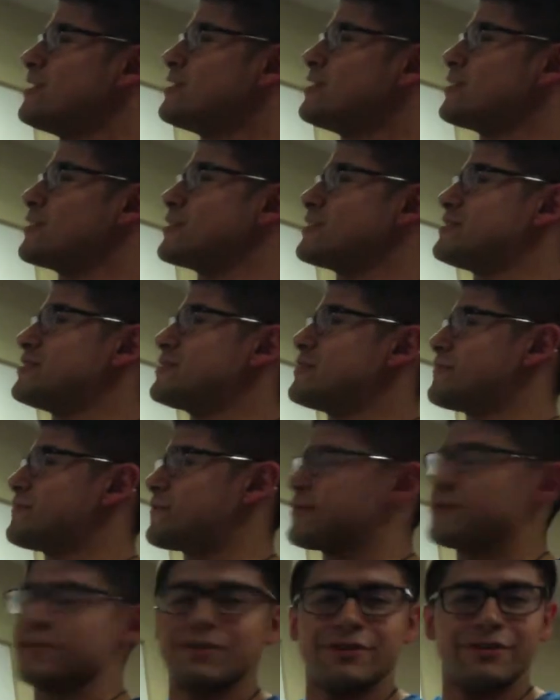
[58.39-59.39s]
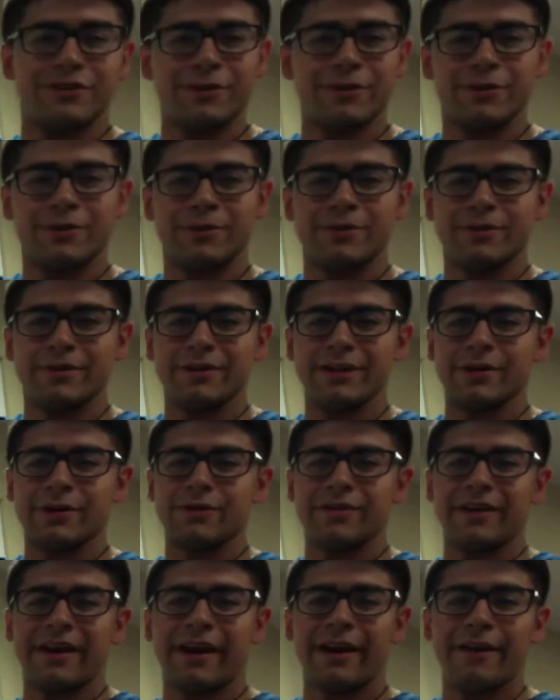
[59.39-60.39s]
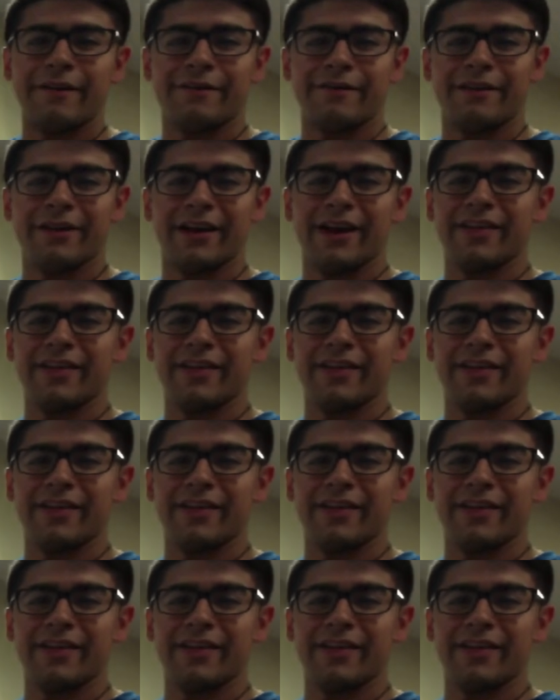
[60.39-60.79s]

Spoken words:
You're going to set the first two equal to f,